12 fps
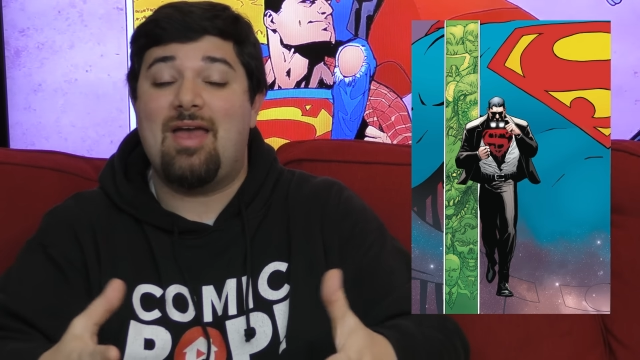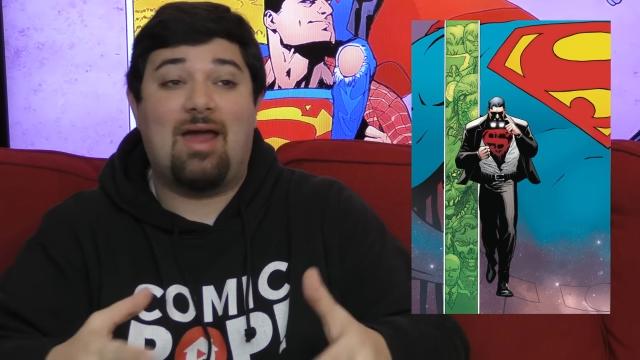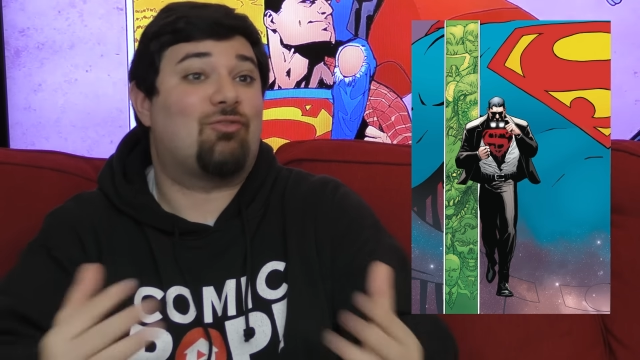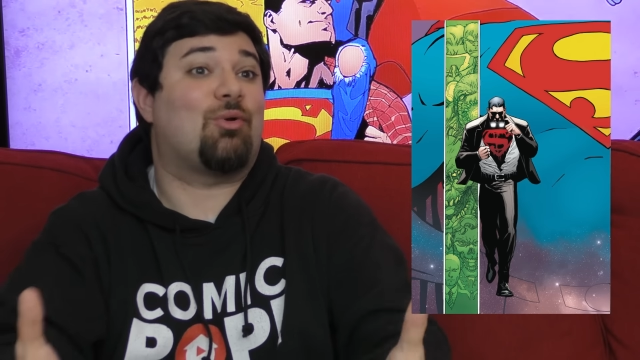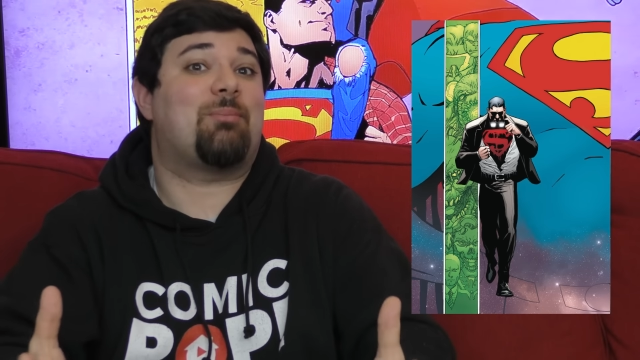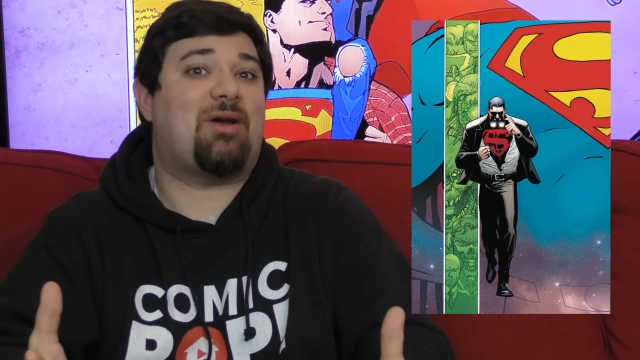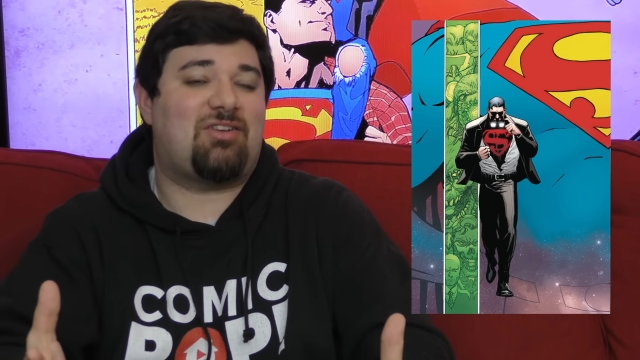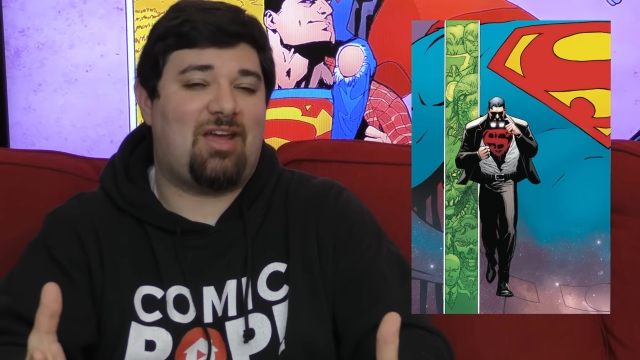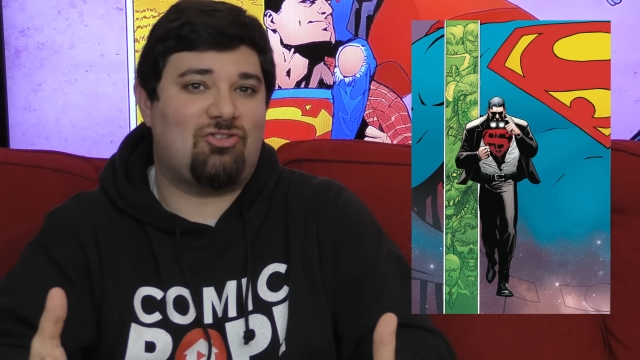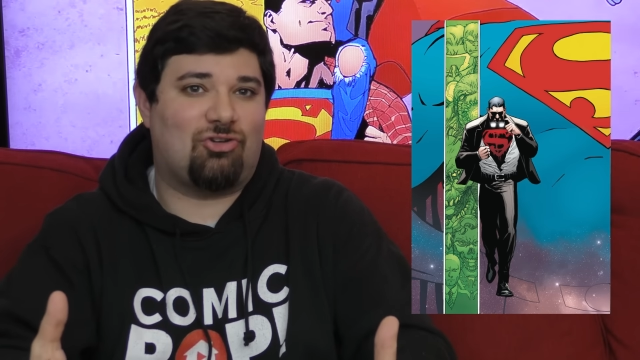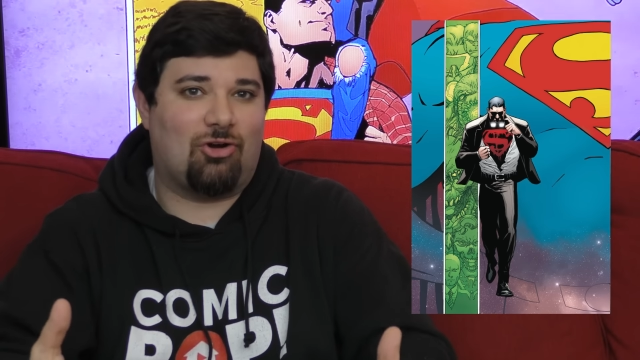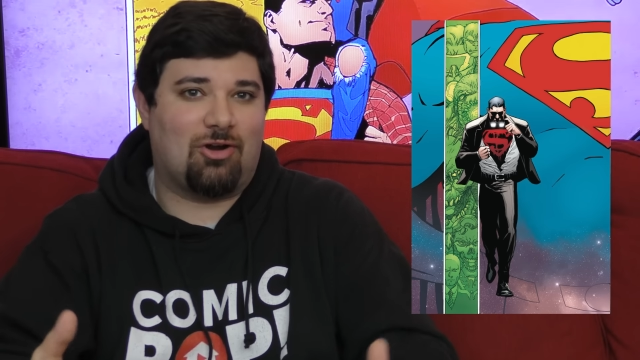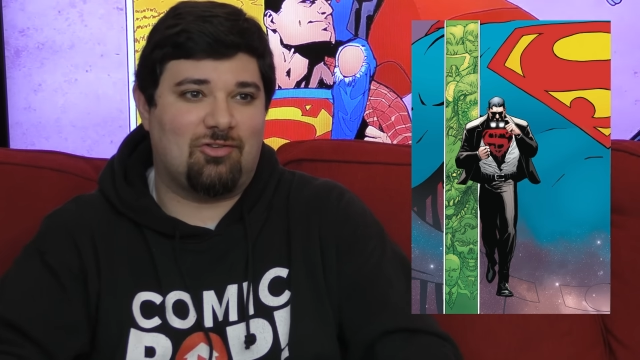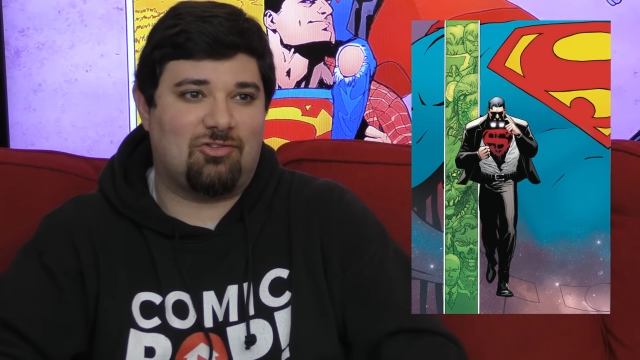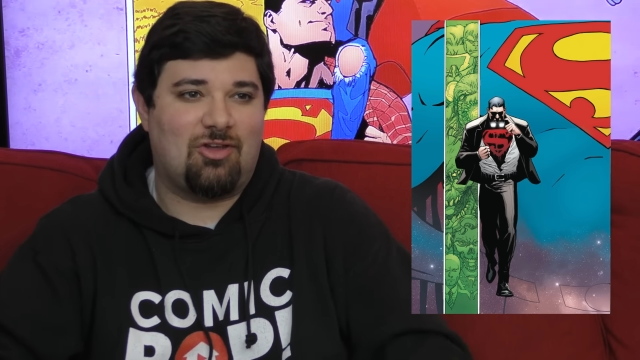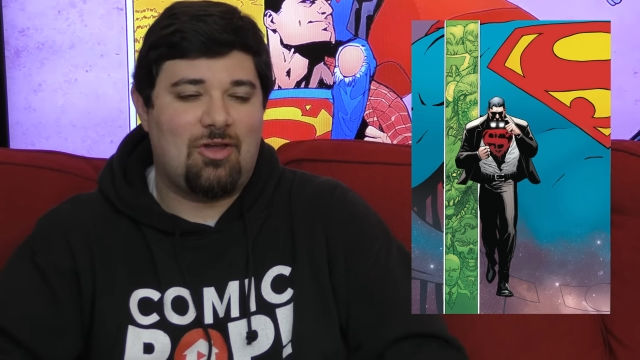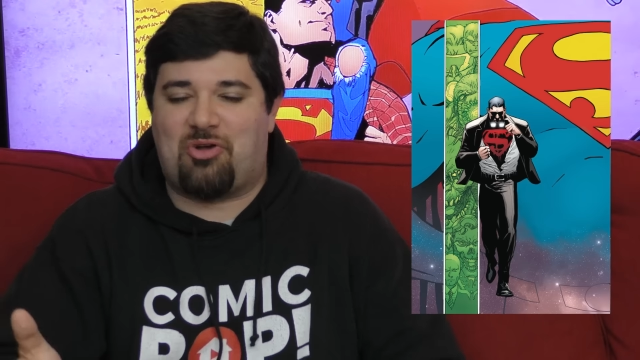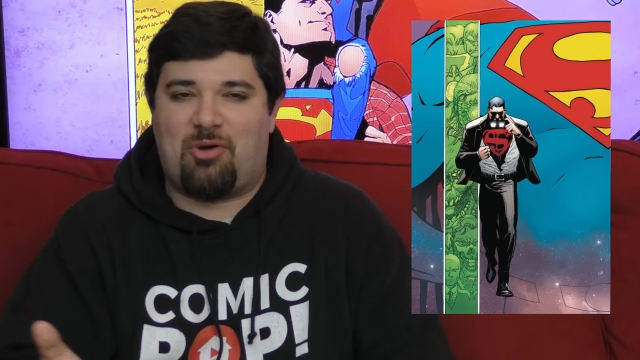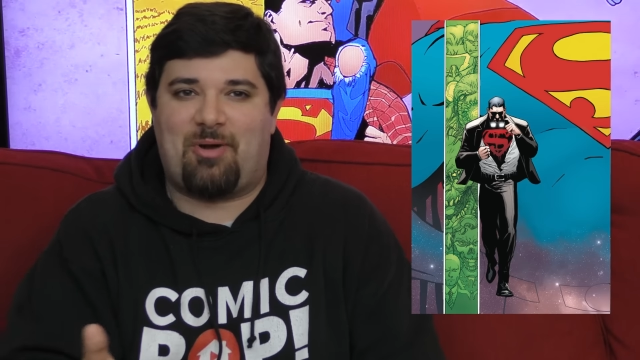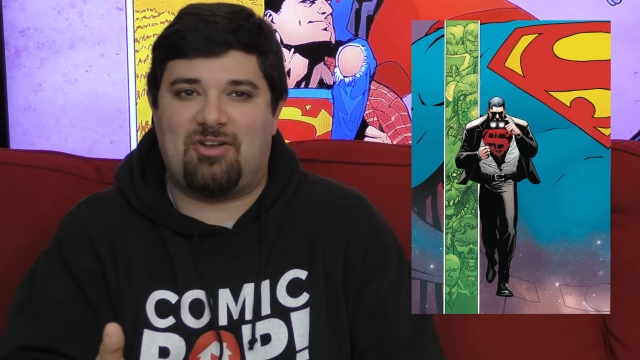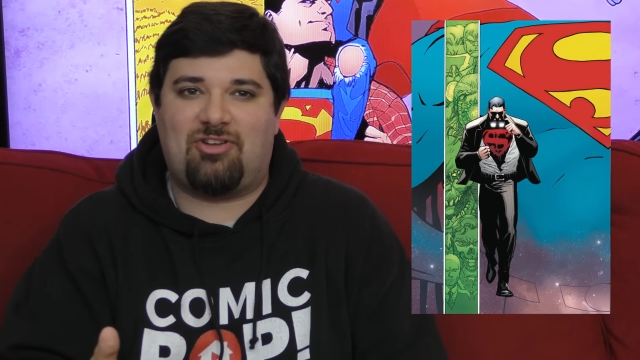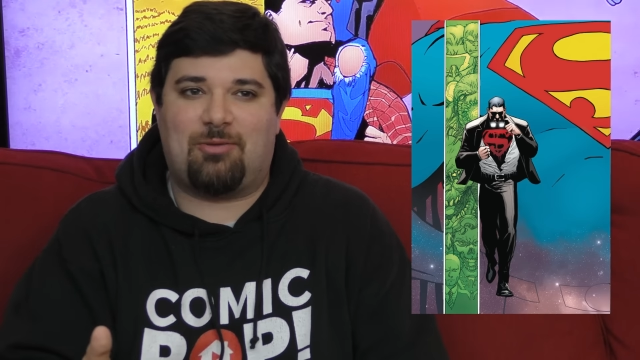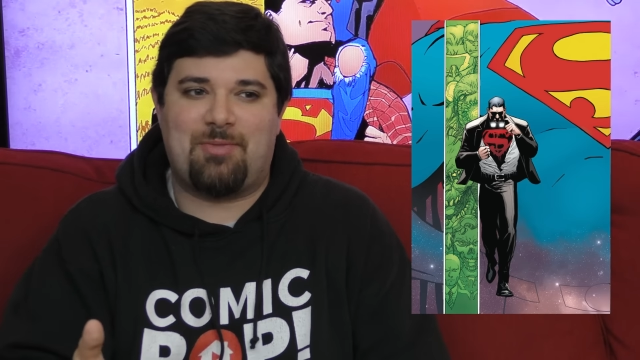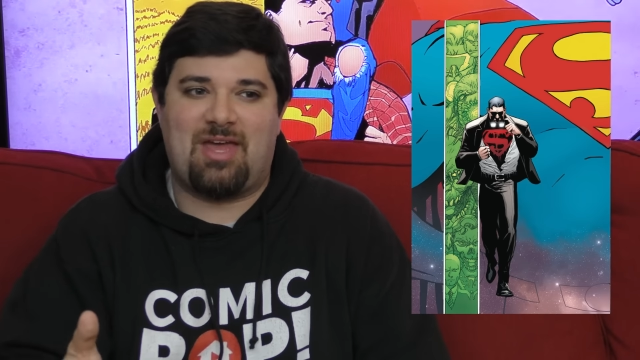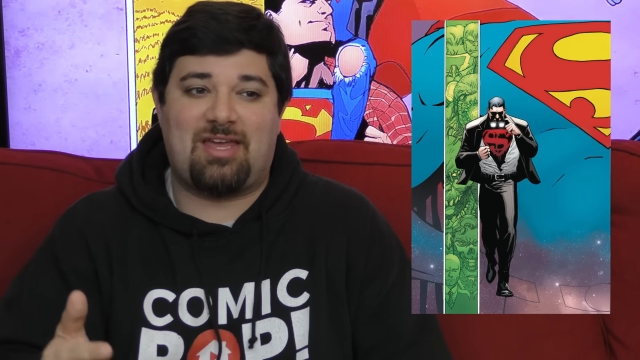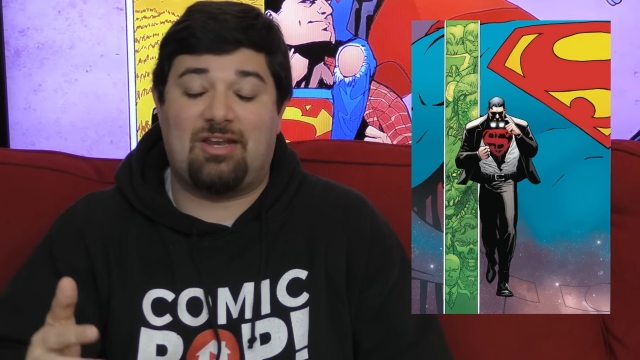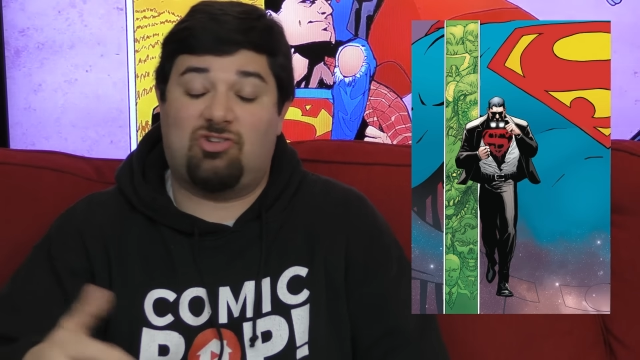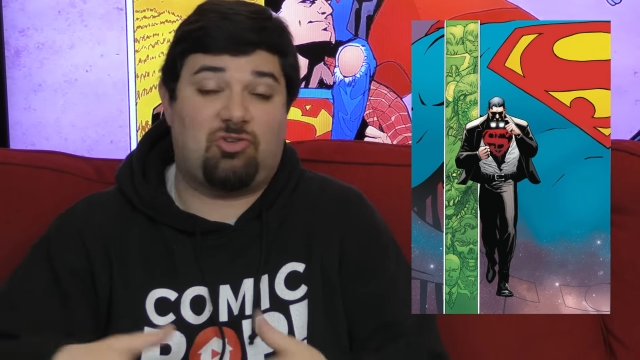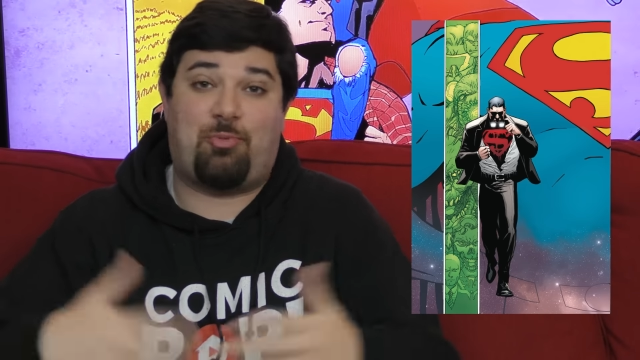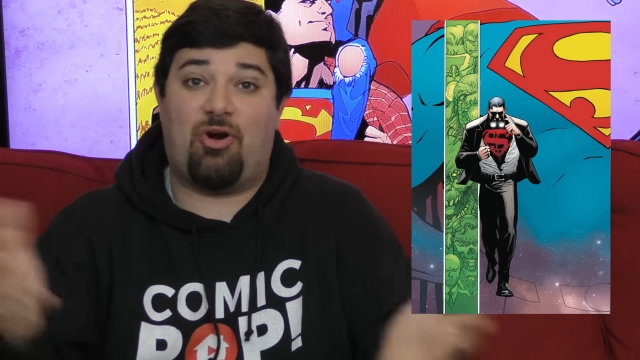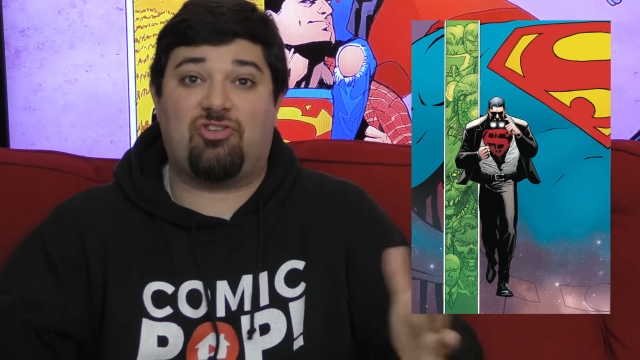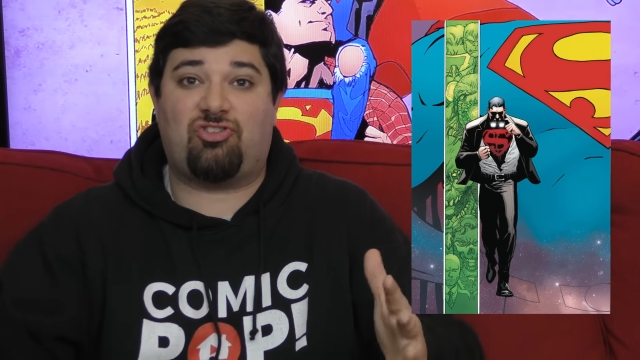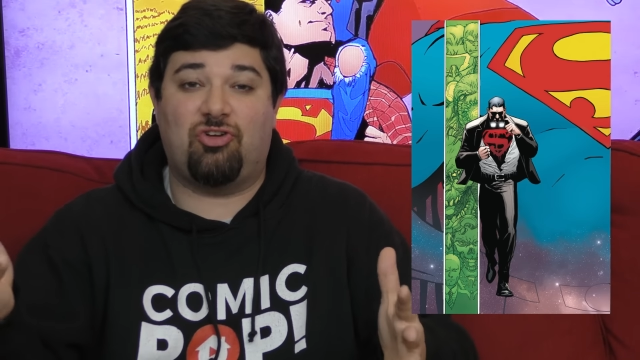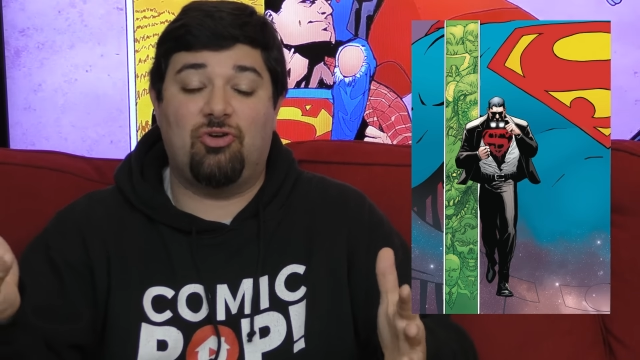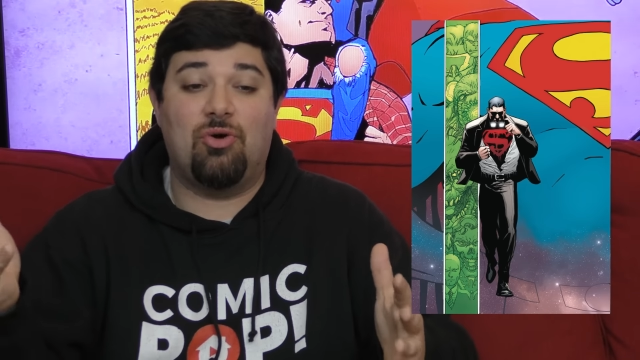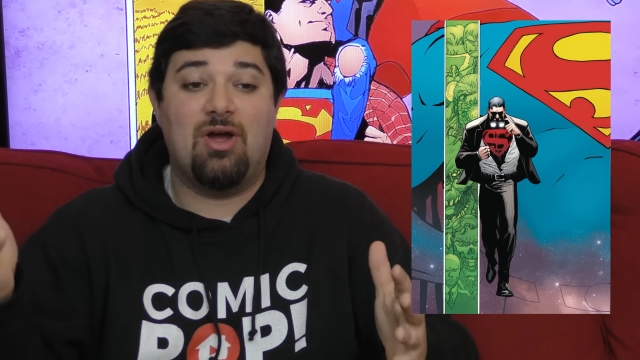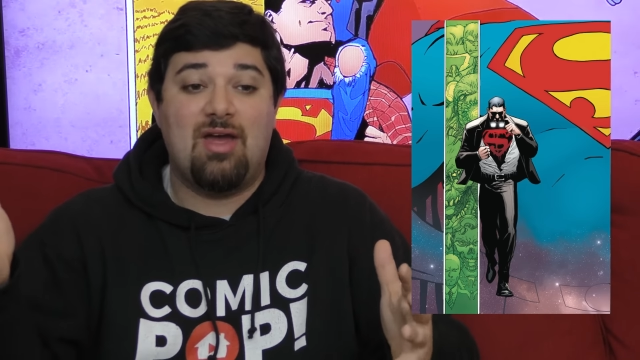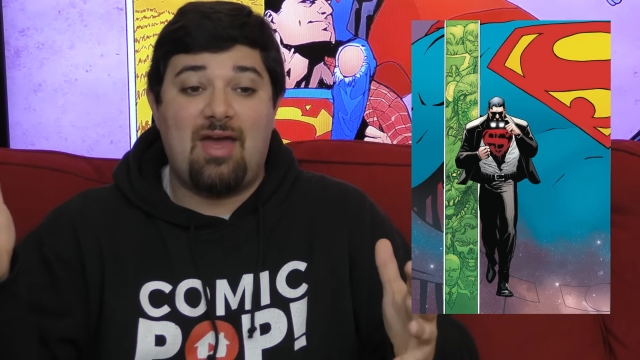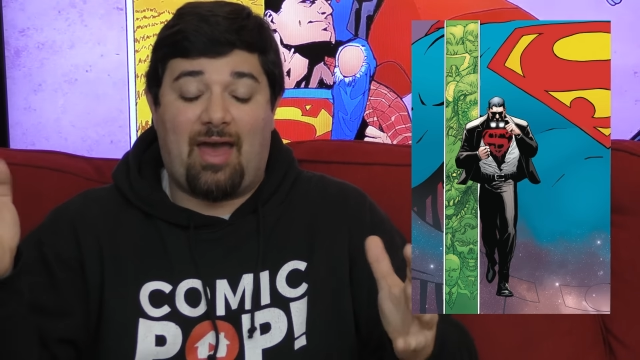and it's written by Dan Jurgens, it's by Doug Mahnke, and it's just part two.